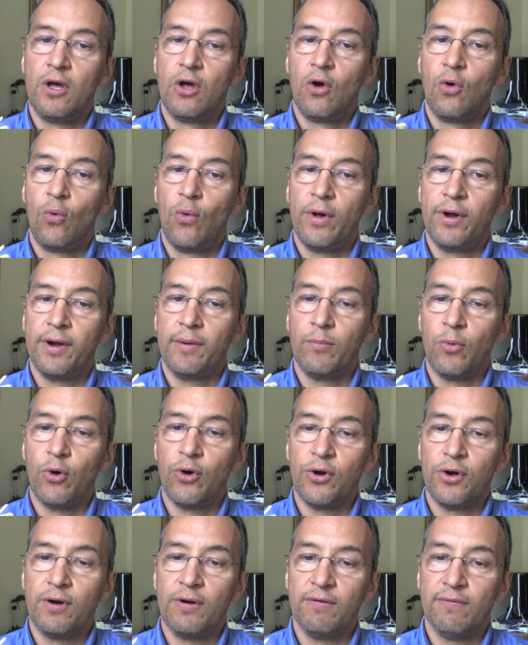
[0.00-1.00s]
one or more
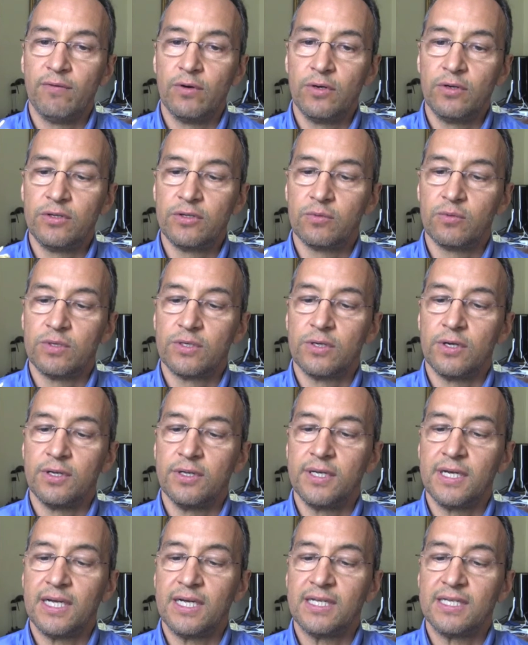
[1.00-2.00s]
nerve roots,
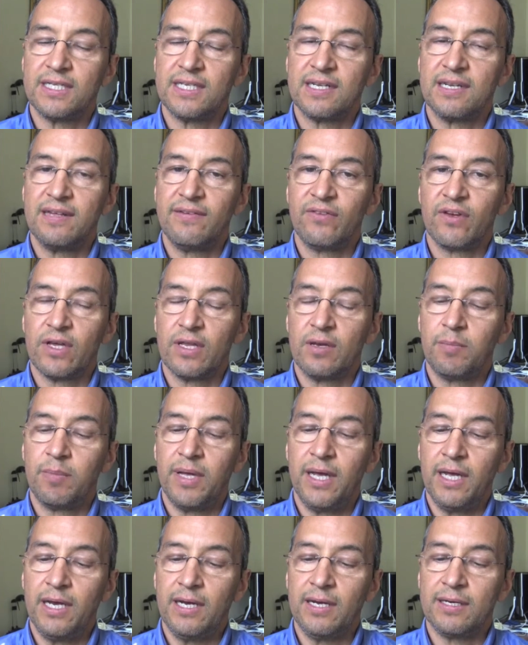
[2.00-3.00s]
resulting in significant
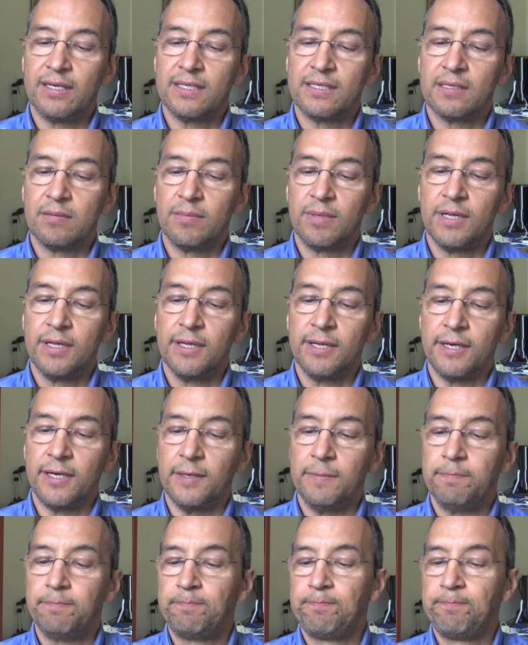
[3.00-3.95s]
pain and disability.